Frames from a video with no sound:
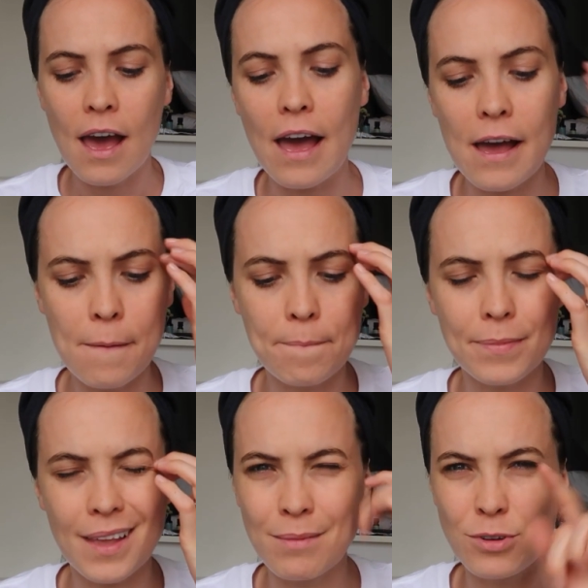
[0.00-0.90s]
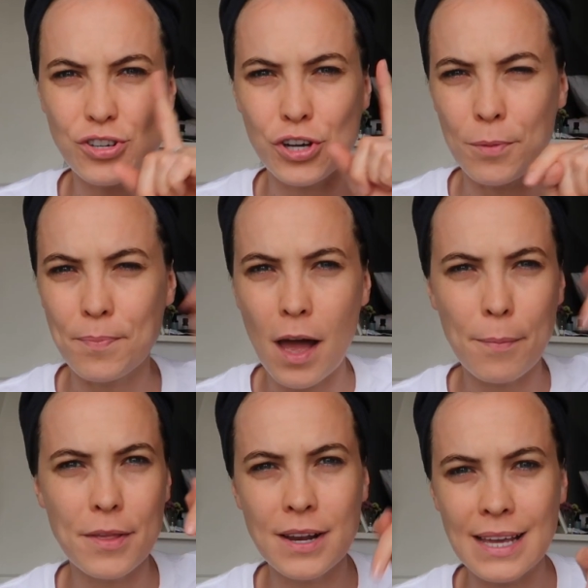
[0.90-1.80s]
I'm not sure.
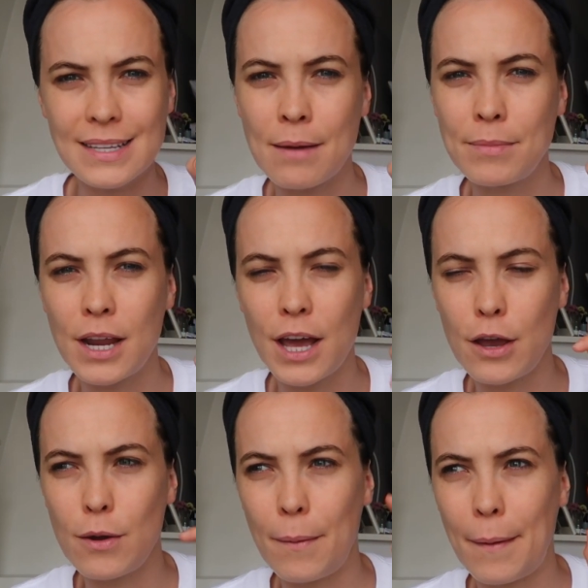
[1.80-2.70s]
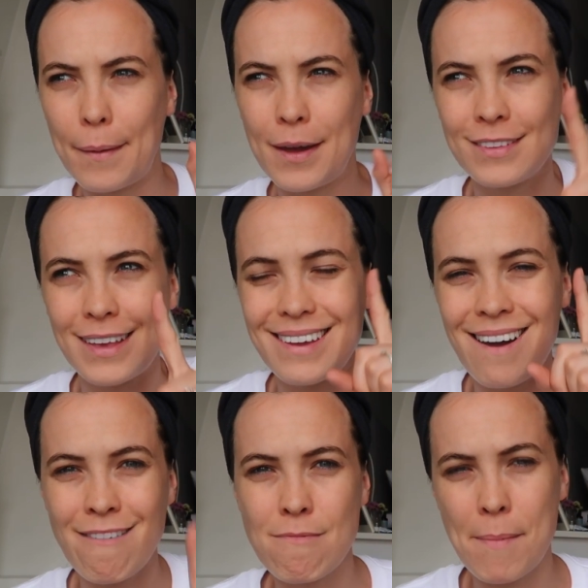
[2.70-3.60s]
I'll put the link down below because I
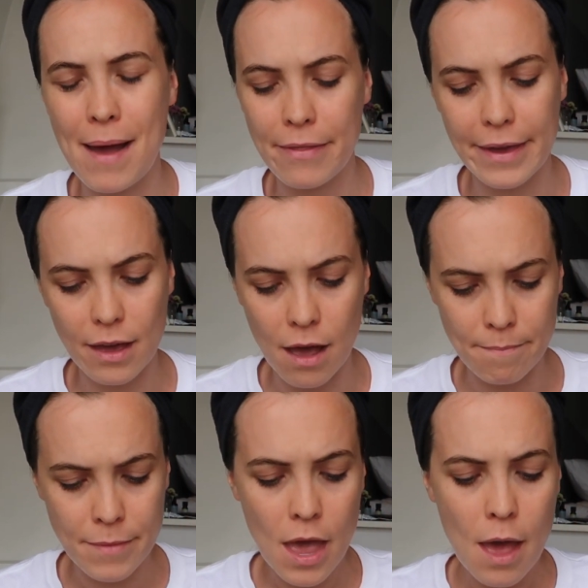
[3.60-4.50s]
can't remember how they come.